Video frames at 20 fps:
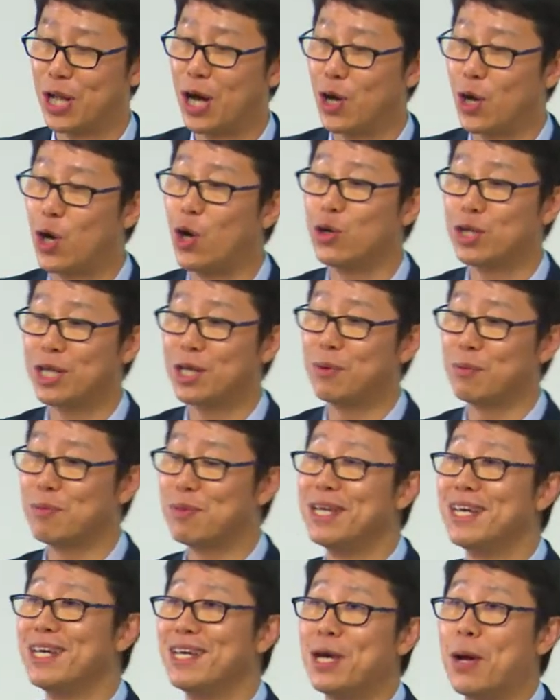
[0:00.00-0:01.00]
now
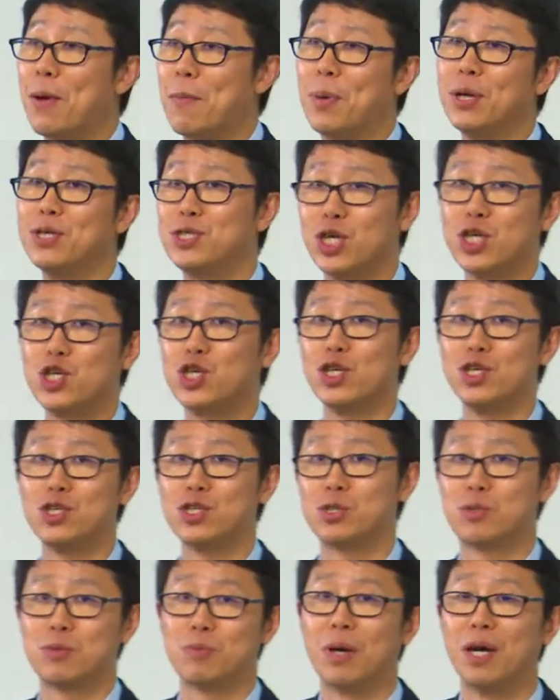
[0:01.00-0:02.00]
holding
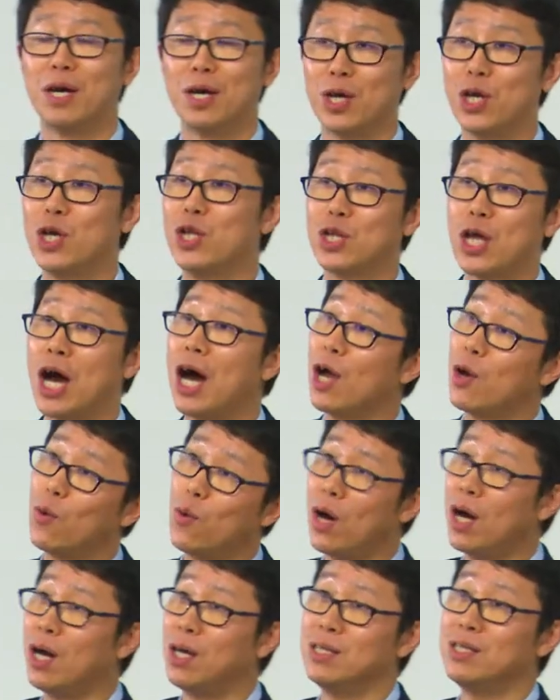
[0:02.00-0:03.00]
positions uh, in
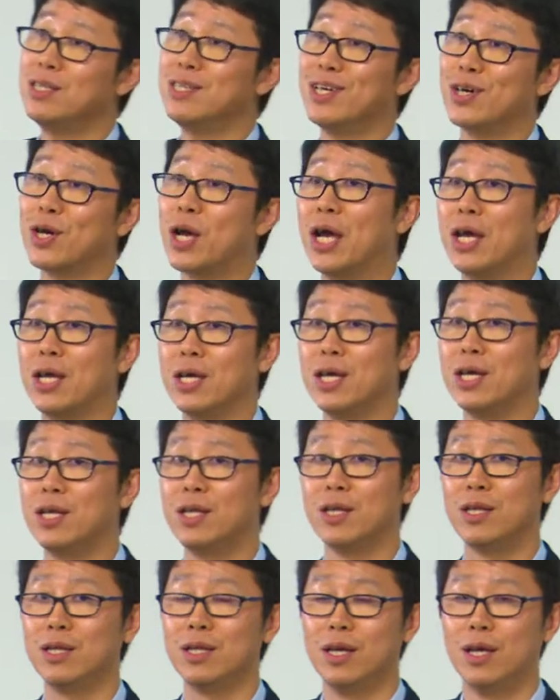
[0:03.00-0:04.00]
Taiwan, okay,
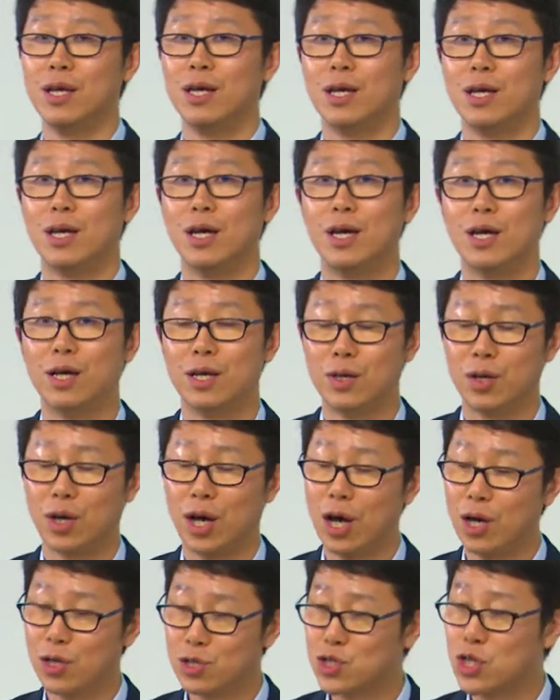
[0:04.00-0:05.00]
in
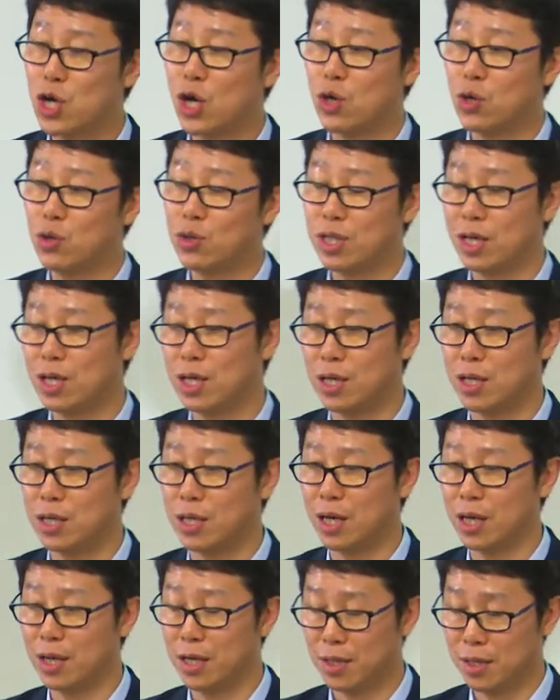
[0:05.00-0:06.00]
Hangzhou,
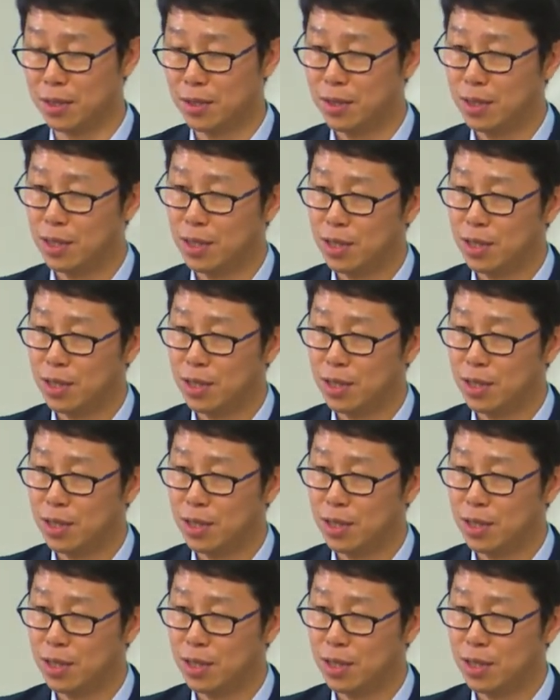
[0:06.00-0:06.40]
the